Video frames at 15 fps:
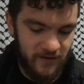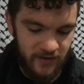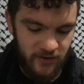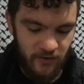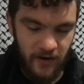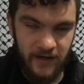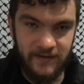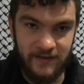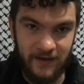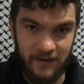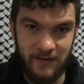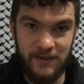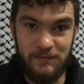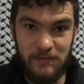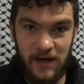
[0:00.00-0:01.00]
in the US. I
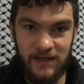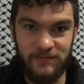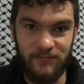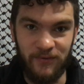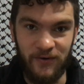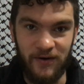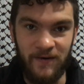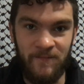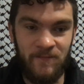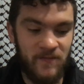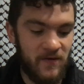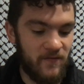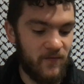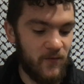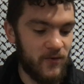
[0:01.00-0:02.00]
got this passport
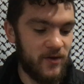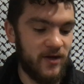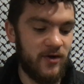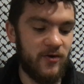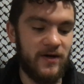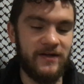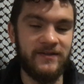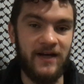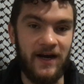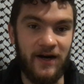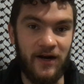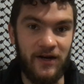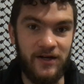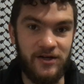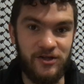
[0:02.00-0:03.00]
for the US, I
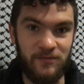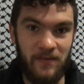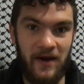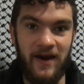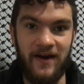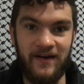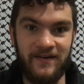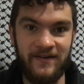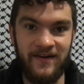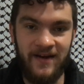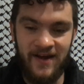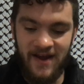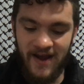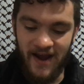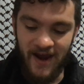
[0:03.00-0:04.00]
got it in Japan,
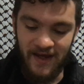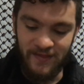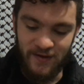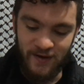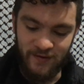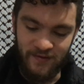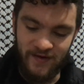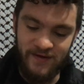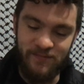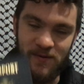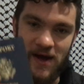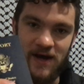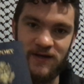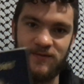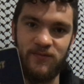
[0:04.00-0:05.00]
and then this
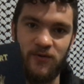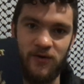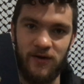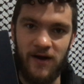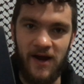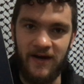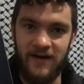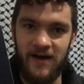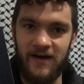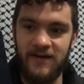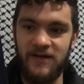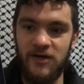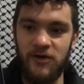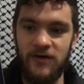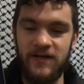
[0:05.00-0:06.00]
passport I got
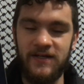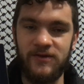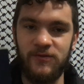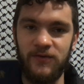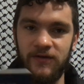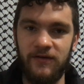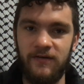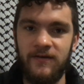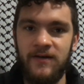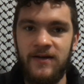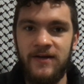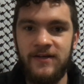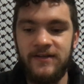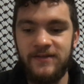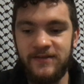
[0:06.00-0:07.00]
here in Israel.
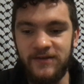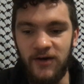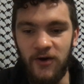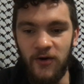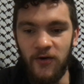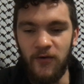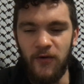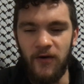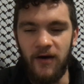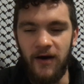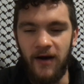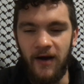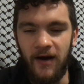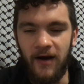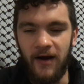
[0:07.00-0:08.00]
So
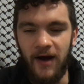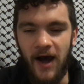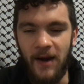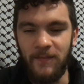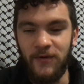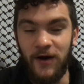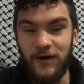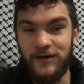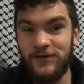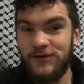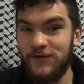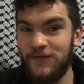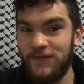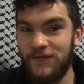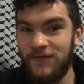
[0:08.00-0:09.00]
I'm not
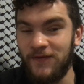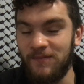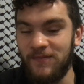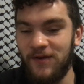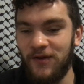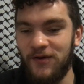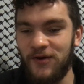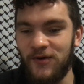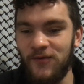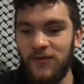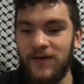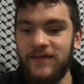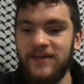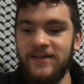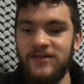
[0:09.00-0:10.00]
too familiar
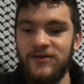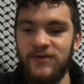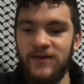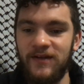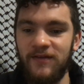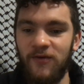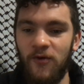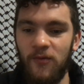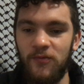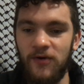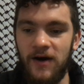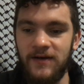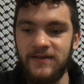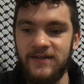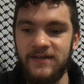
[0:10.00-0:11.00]
with doing the whole
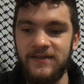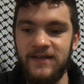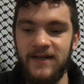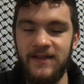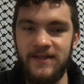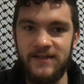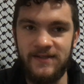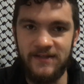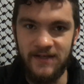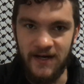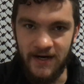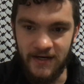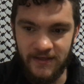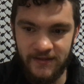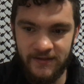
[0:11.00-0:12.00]
process in the
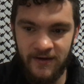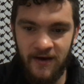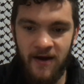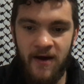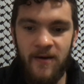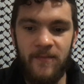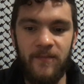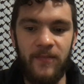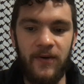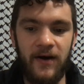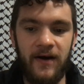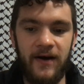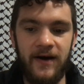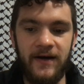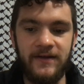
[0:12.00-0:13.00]
States,
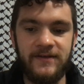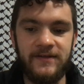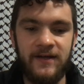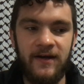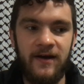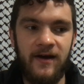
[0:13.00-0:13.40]
but